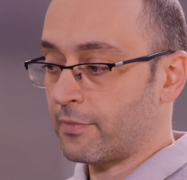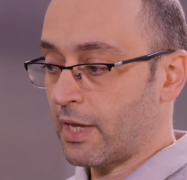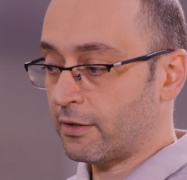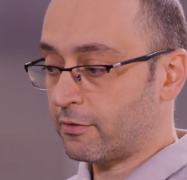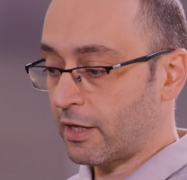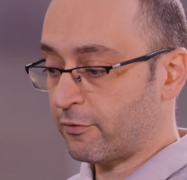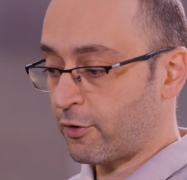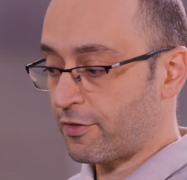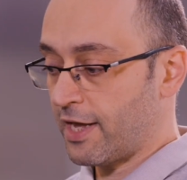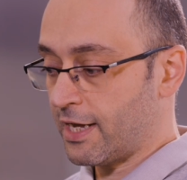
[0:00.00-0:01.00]
And
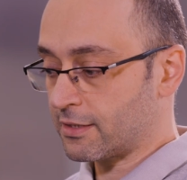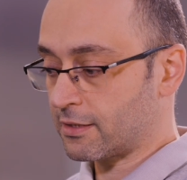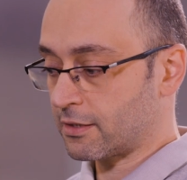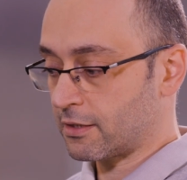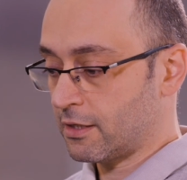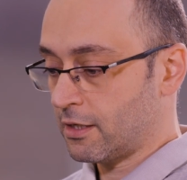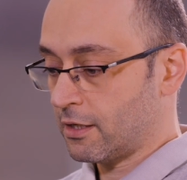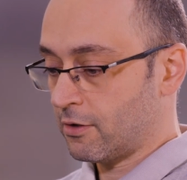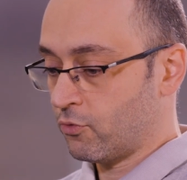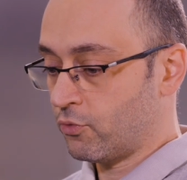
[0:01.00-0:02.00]
for that,
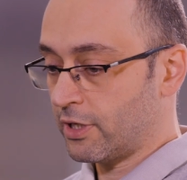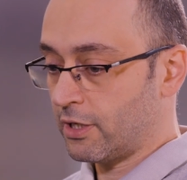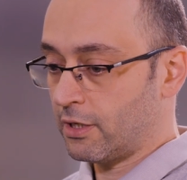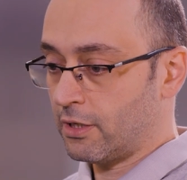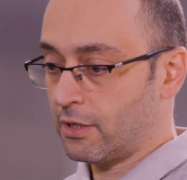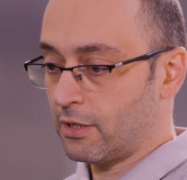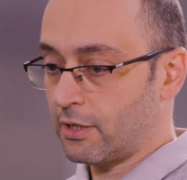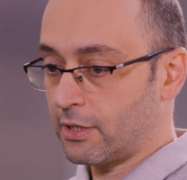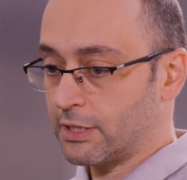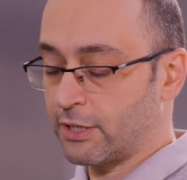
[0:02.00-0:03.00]
we
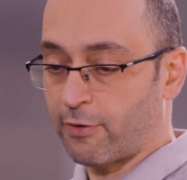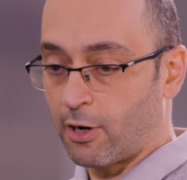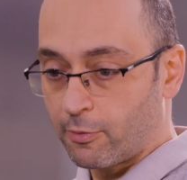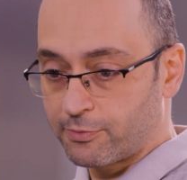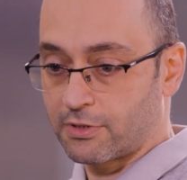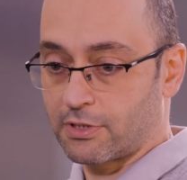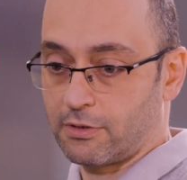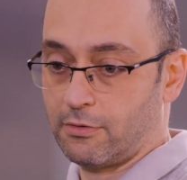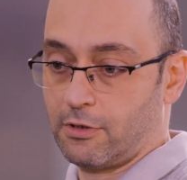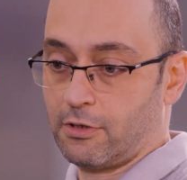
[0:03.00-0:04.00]
developed
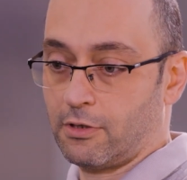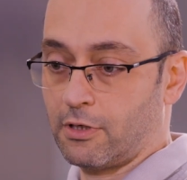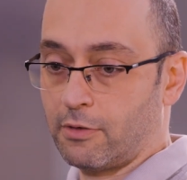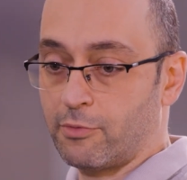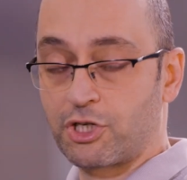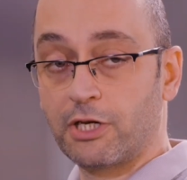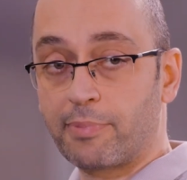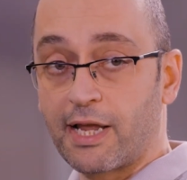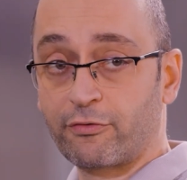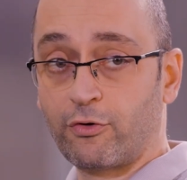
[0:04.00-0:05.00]
a machine
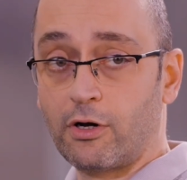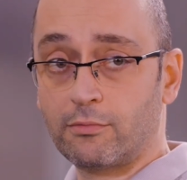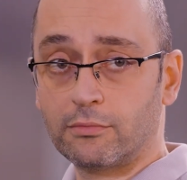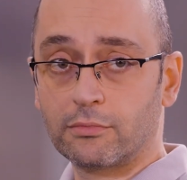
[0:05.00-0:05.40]
platform